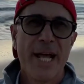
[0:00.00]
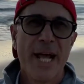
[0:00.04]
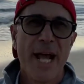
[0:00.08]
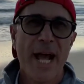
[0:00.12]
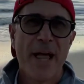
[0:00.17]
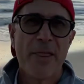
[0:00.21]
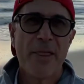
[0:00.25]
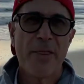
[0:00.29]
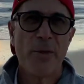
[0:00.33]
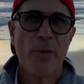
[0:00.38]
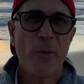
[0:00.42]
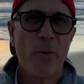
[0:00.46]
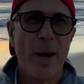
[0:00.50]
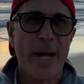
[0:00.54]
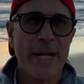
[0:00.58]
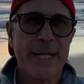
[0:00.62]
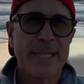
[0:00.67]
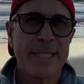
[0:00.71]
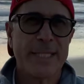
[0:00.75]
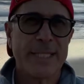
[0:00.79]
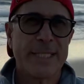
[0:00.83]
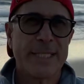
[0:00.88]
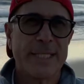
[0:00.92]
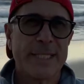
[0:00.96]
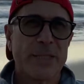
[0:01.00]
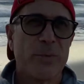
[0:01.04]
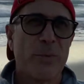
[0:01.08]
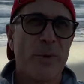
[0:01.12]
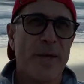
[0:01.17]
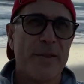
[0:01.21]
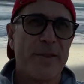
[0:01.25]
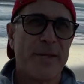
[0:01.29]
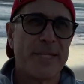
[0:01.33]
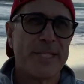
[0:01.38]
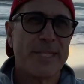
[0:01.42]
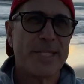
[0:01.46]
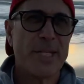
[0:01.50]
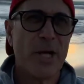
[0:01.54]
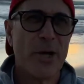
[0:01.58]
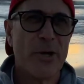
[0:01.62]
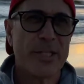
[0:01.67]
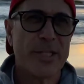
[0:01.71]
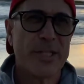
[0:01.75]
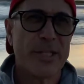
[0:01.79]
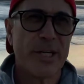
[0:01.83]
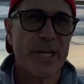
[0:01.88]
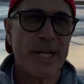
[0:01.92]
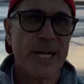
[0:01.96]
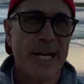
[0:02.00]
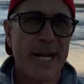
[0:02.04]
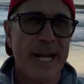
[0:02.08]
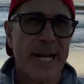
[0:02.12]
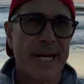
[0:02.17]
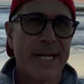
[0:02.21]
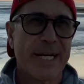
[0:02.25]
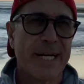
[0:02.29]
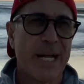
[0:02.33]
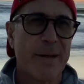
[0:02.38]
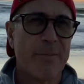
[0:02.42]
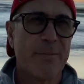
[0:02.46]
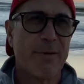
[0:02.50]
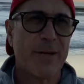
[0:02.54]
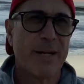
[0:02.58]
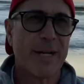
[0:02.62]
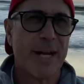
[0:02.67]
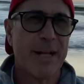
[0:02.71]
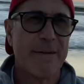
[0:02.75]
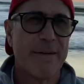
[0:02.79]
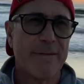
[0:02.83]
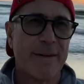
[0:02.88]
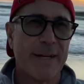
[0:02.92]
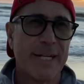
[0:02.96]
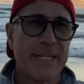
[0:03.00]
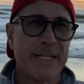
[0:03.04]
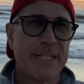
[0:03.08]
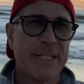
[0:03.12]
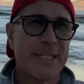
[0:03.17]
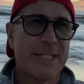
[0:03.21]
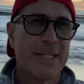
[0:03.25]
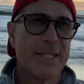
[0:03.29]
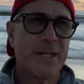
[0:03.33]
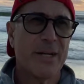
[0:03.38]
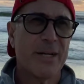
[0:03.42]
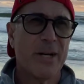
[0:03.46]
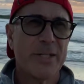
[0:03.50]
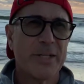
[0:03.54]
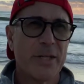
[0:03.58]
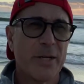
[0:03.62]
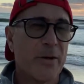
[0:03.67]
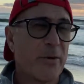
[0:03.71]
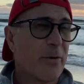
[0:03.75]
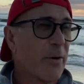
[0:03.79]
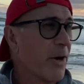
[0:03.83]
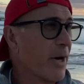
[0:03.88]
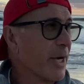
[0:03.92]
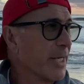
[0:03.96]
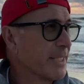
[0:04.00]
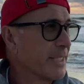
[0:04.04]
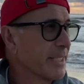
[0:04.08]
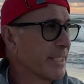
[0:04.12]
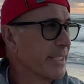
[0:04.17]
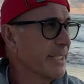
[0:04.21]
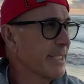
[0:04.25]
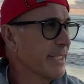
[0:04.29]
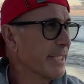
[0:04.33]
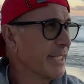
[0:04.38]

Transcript: are the ones where there's no cloud cover on the horizon,